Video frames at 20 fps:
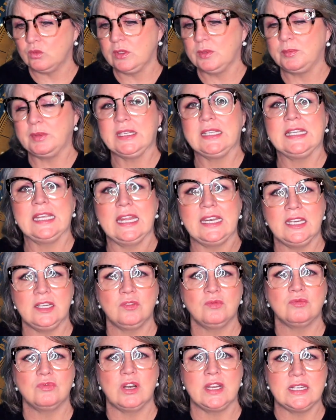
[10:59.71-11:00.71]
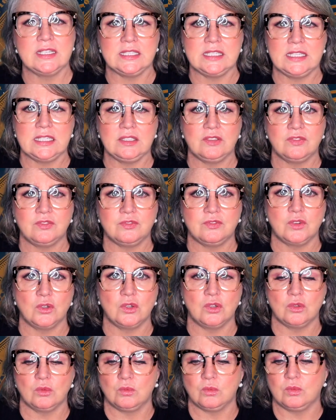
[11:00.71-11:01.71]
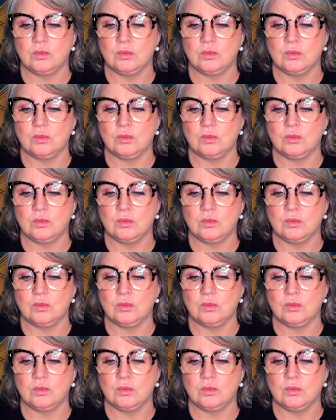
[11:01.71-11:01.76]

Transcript: we'd be getting ready for